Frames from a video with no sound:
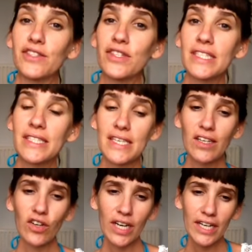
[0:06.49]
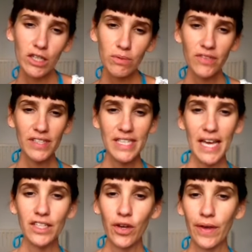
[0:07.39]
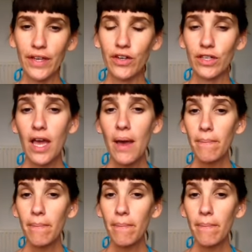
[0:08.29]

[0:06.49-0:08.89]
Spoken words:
As you can see, I got a little bit of a tan going on,